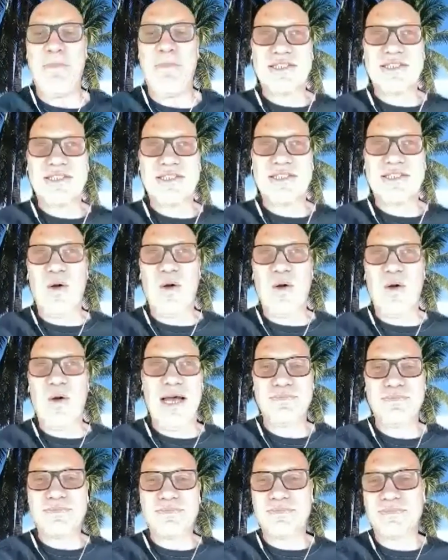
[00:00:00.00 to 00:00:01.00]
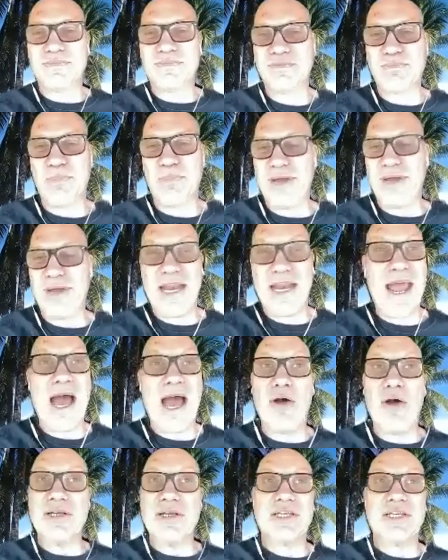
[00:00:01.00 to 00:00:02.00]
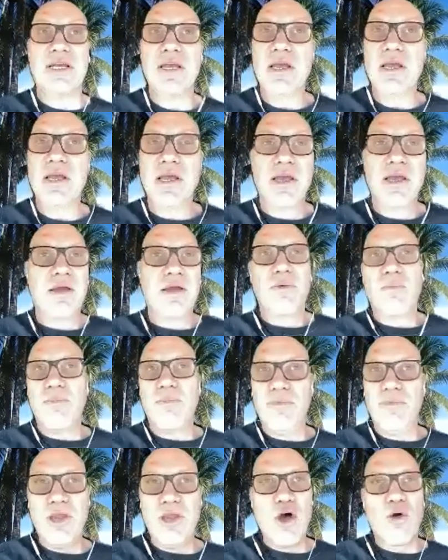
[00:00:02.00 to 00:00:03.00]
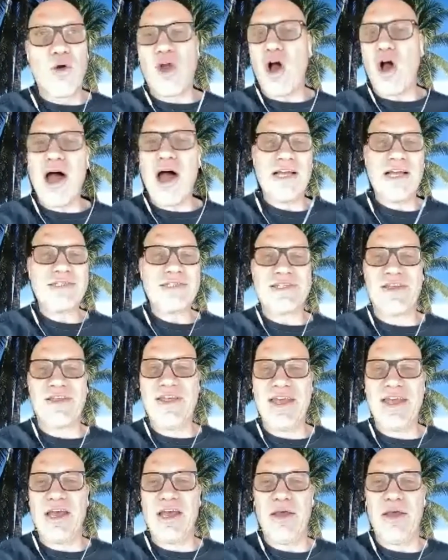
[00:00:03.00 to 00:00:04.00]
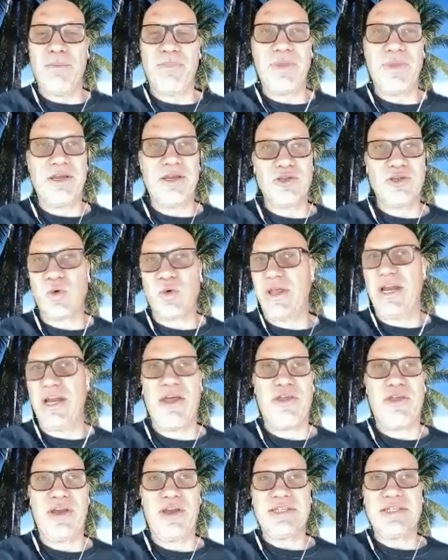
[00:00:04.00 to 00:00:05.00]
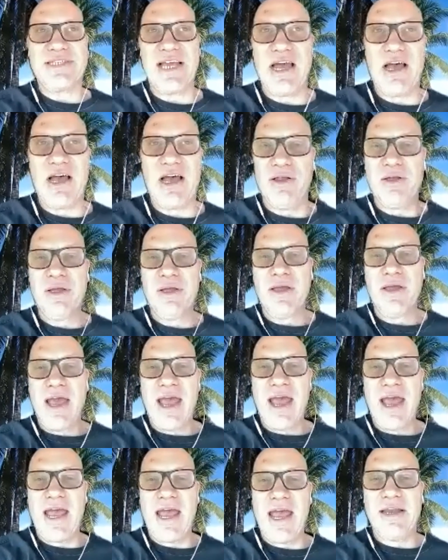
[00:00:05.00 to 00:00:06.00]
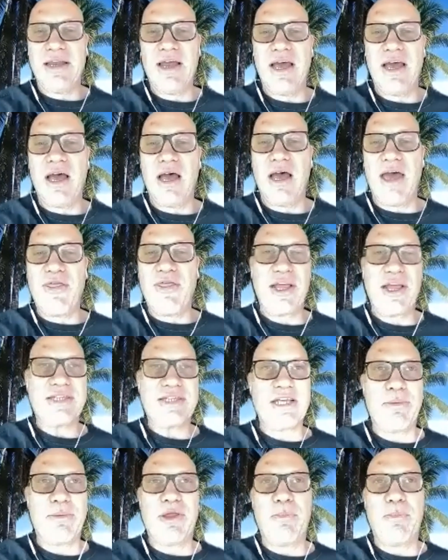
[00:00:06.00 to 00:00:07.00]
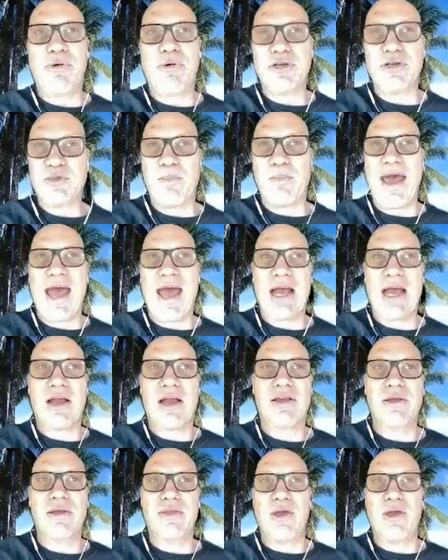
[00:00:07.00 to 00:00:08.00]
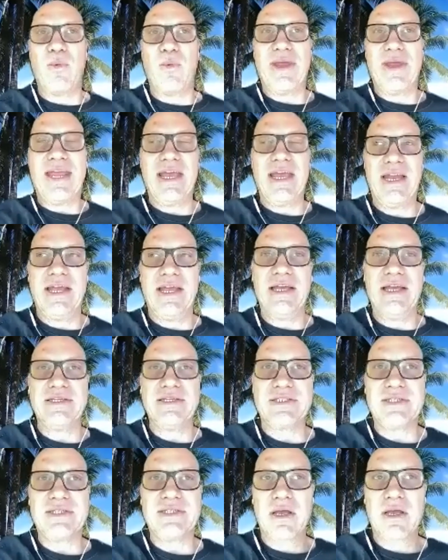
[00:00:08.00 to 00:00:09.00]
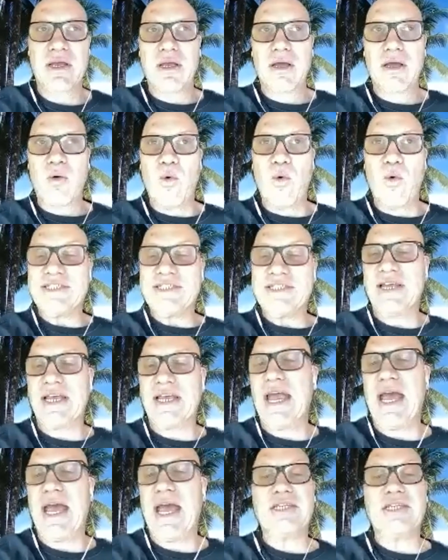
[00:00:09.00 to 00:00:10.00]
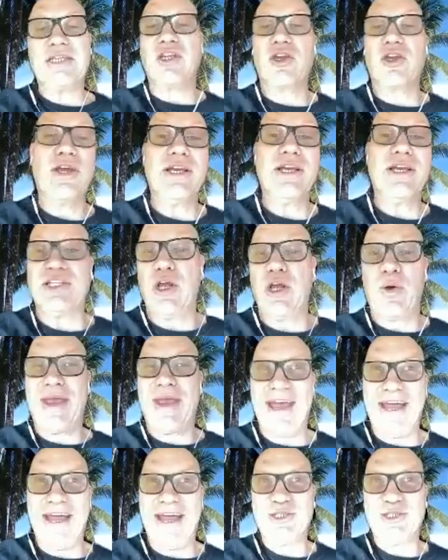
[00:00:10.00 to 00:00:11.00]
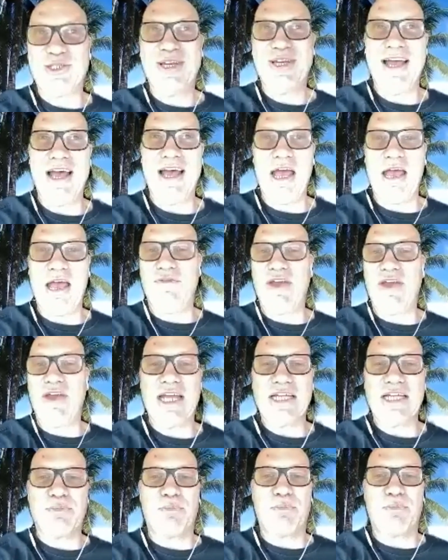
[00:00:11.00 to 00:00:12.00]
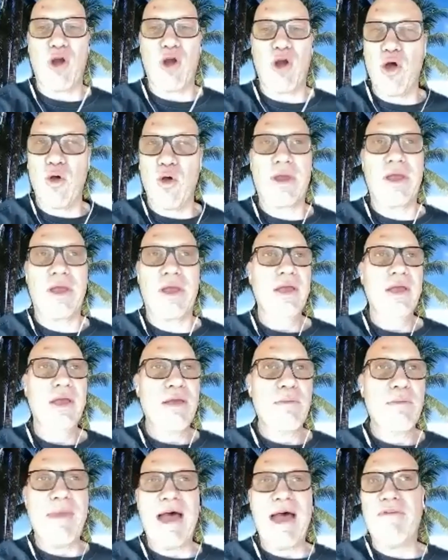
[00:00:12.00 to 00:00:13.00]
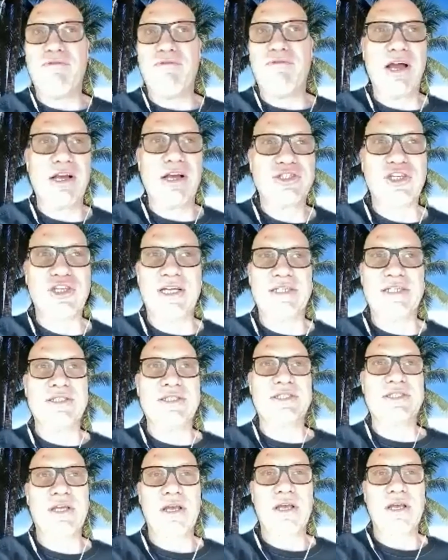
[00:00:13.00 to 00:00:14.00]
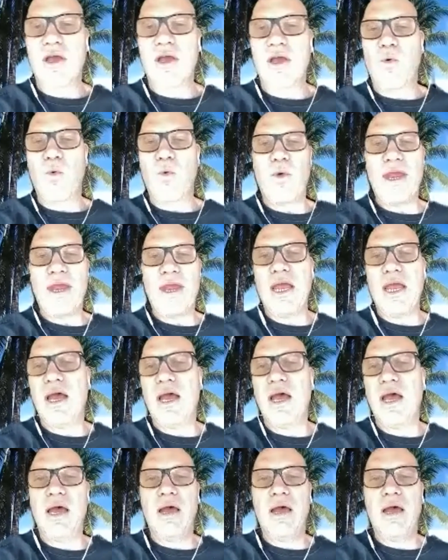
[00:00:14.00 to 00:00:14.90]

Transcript: so, but anyhow, it's no cost to them. There's really nothing to sell. And I think some of the pushback that we get is, what's the catch? There is no catch. If it gets broke, malfunctions, we